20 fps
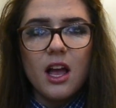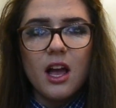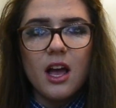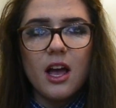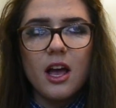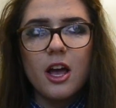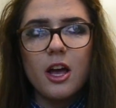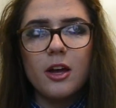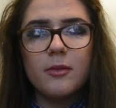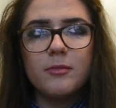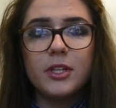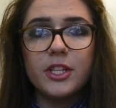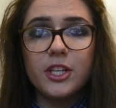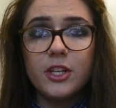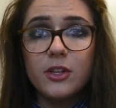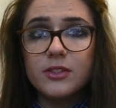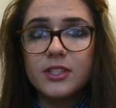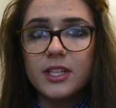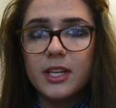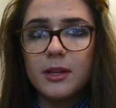The
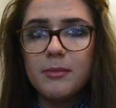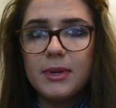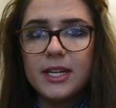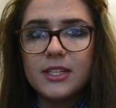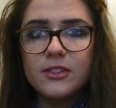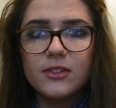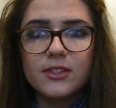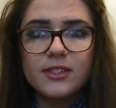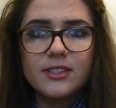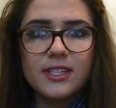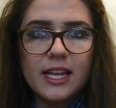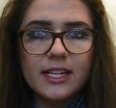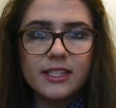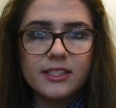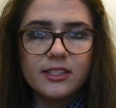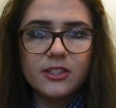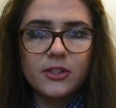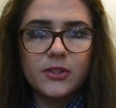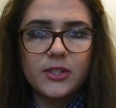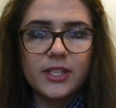use of the
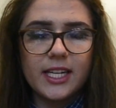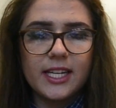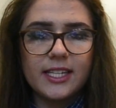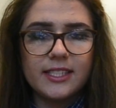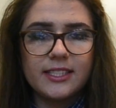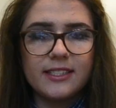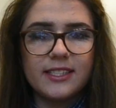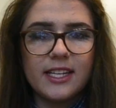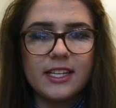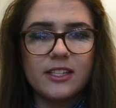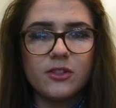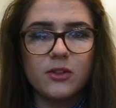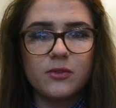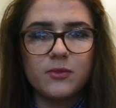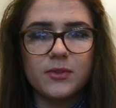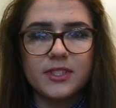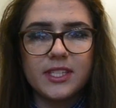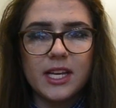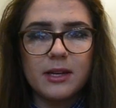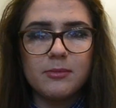mise-en-scène creates a sense
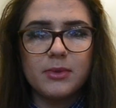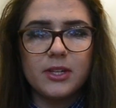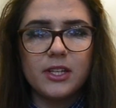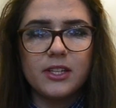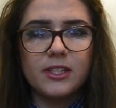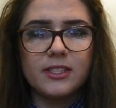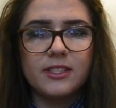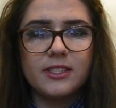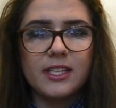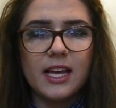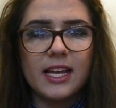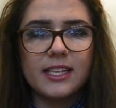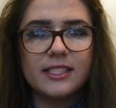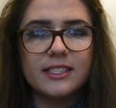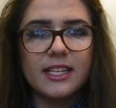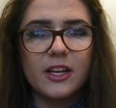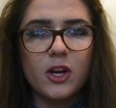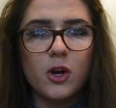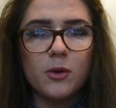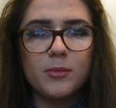of resemblance, as
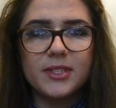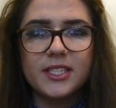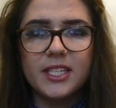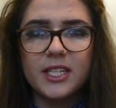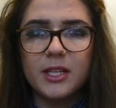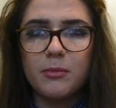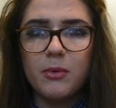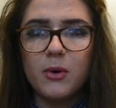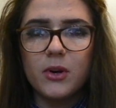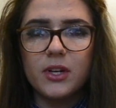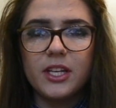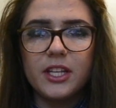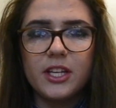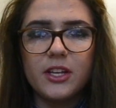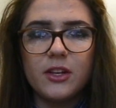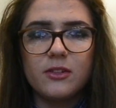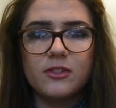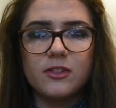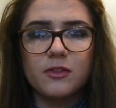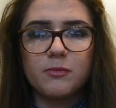they commented upon the
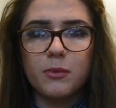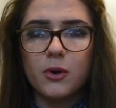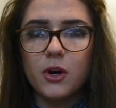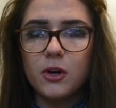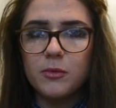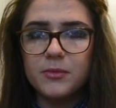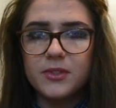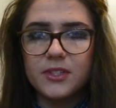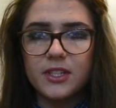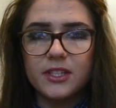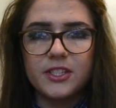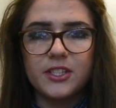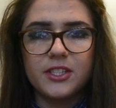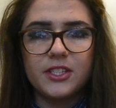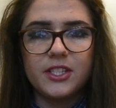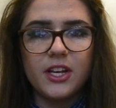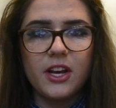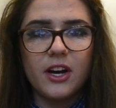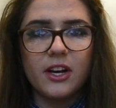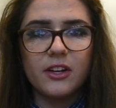use of props such
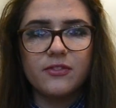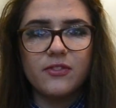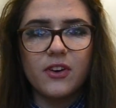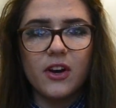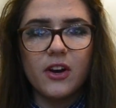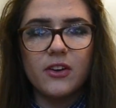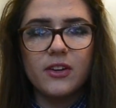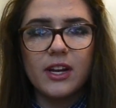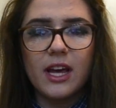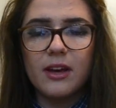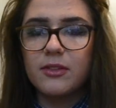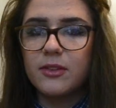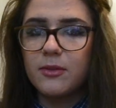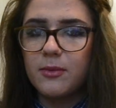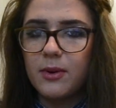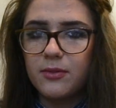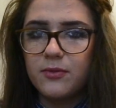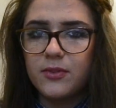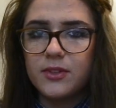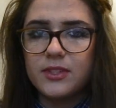as the iPhone and the
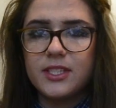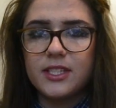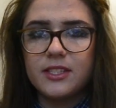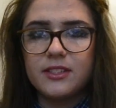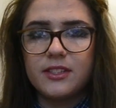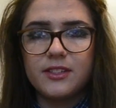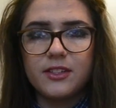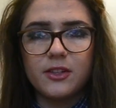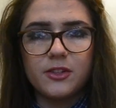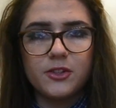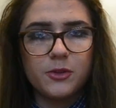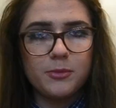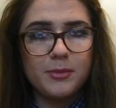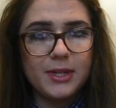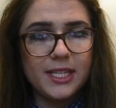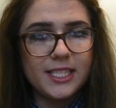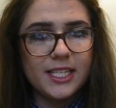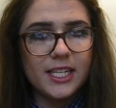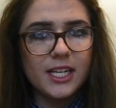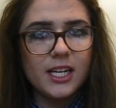references to social
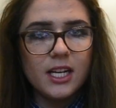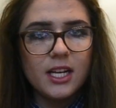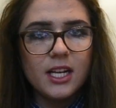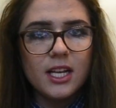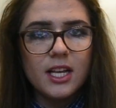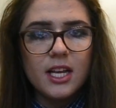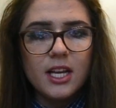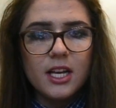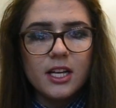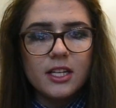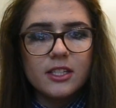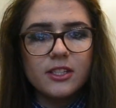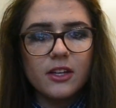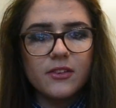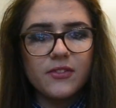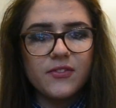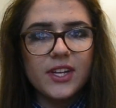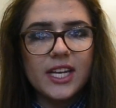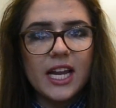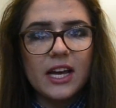media,
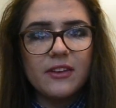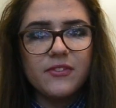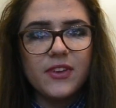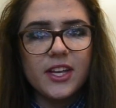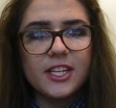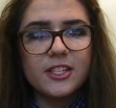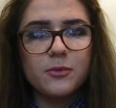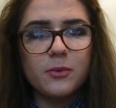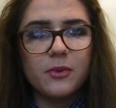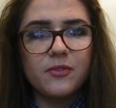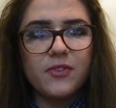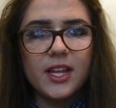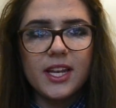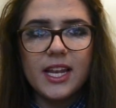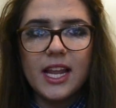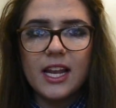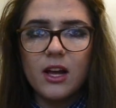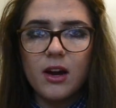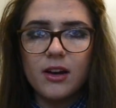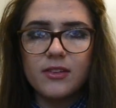something that fits
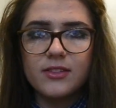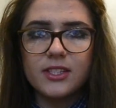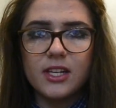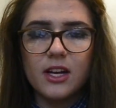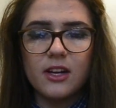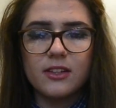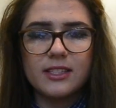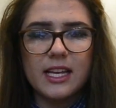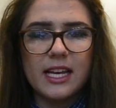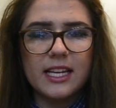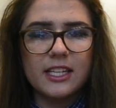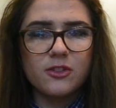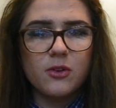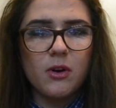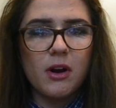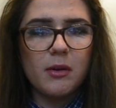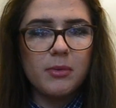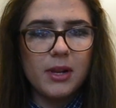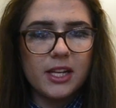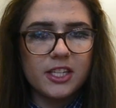within their lifestyles and is
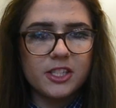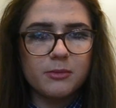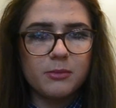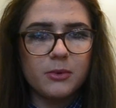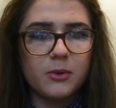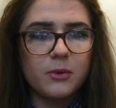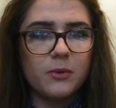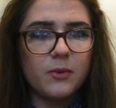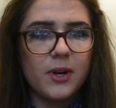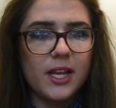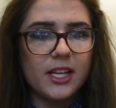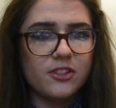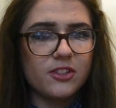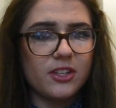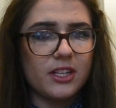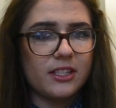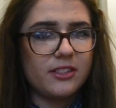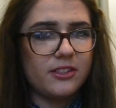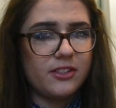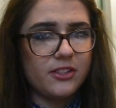quite pleasurable
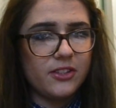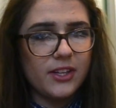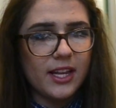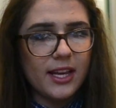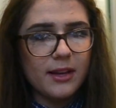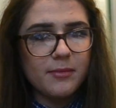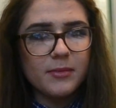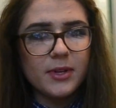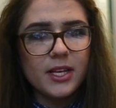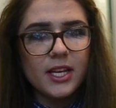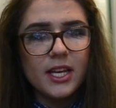interest to them.